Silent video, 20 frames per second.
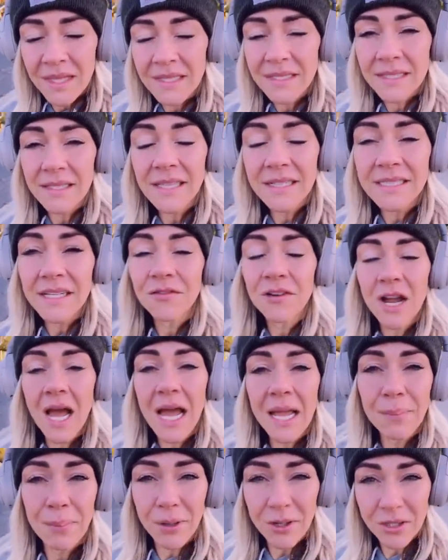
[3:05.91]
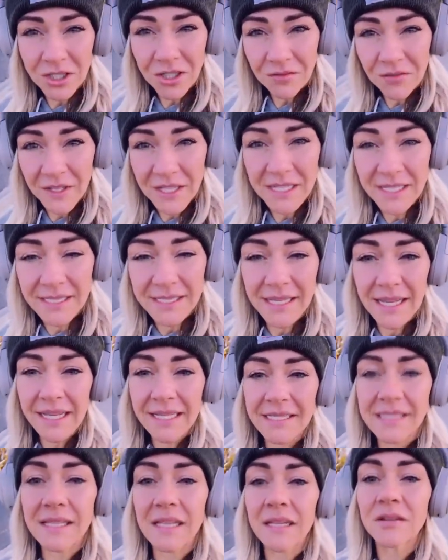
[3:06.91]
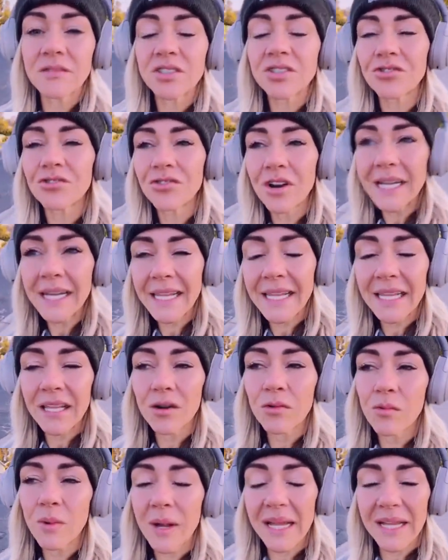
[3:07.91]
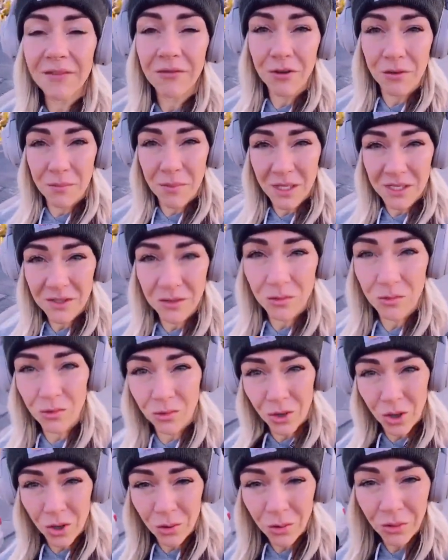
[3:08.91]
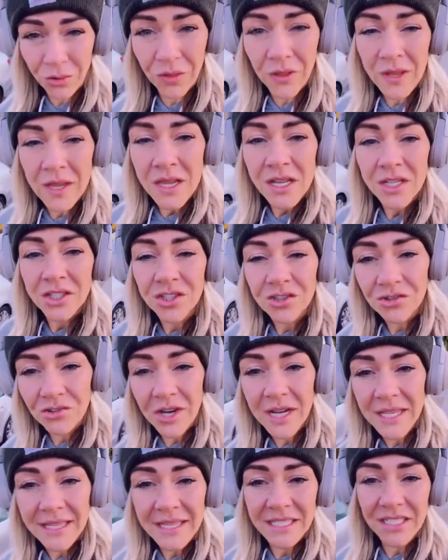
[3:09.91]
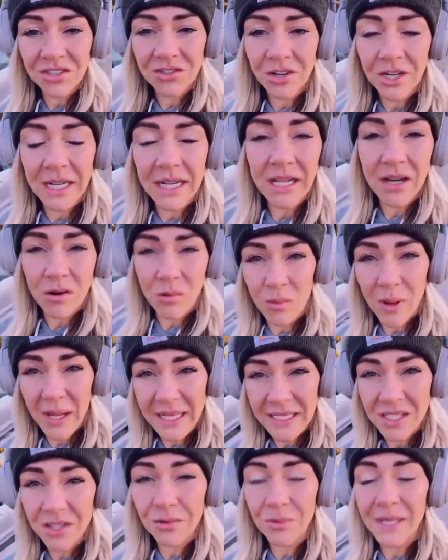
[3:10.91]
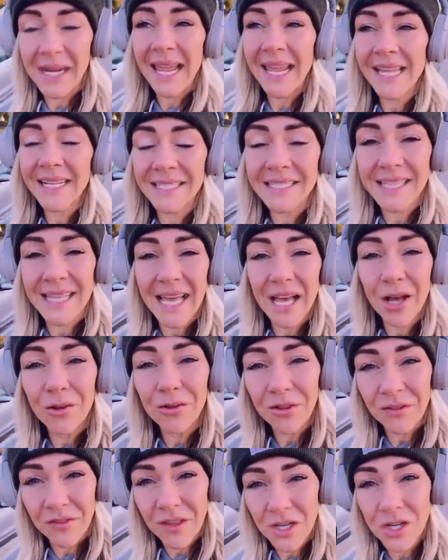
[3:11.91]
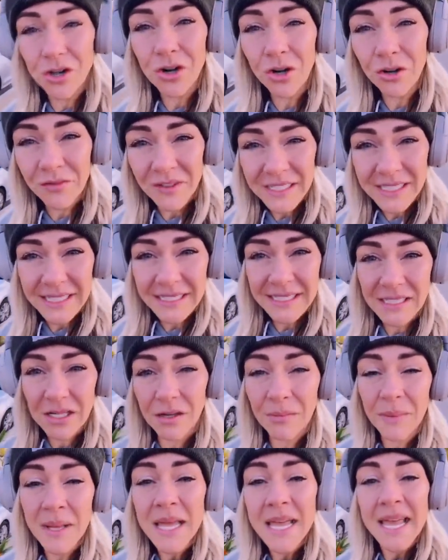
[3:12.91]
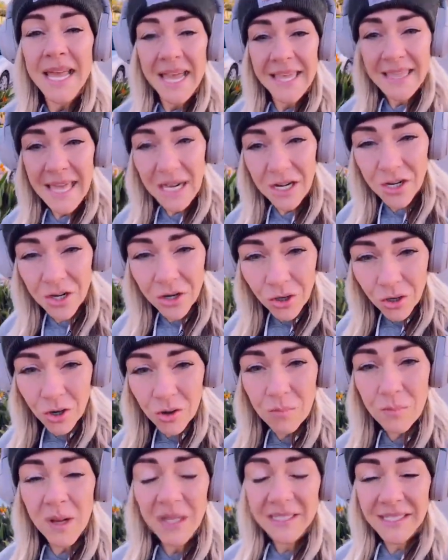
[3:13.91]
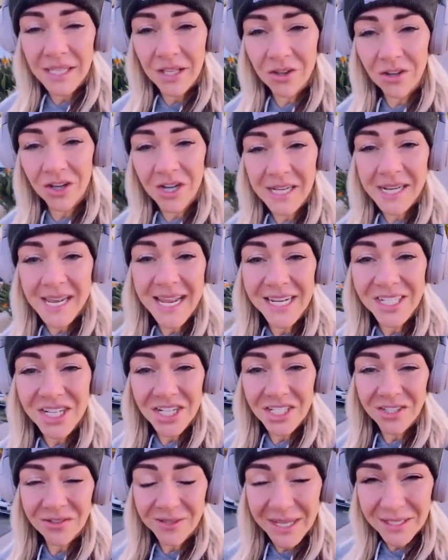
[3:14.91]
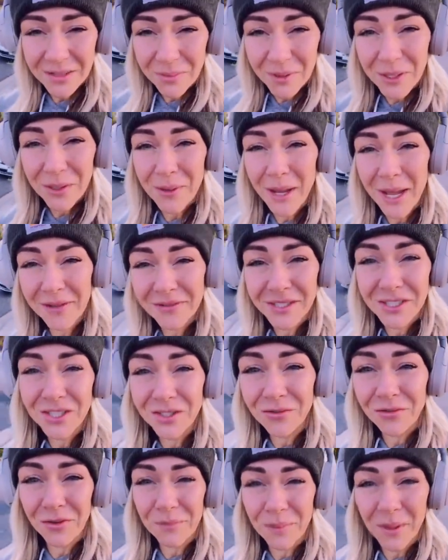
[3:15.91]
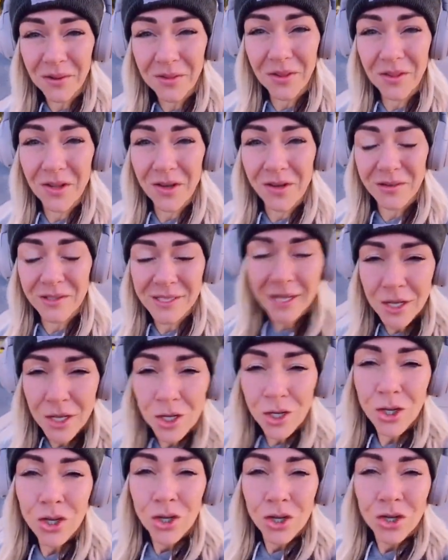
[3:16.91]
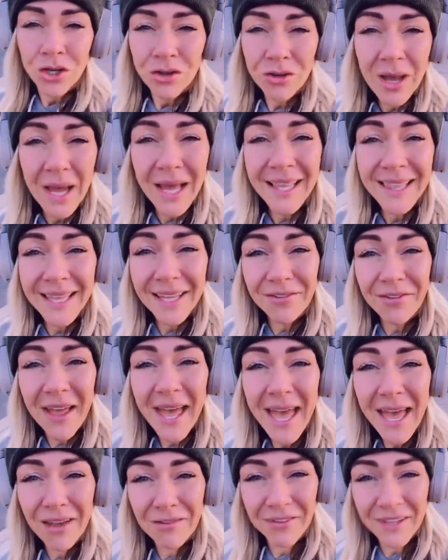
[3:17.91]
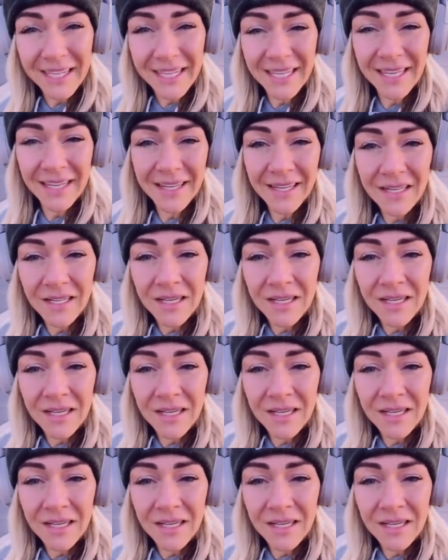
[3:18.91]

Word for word: the, the different hypertrophy is is training in a way for muscle growth strength is training in a way to enhance the health of the nervous system and that neuromuscular connection so guess what you have to do for both of those you got to lift heavy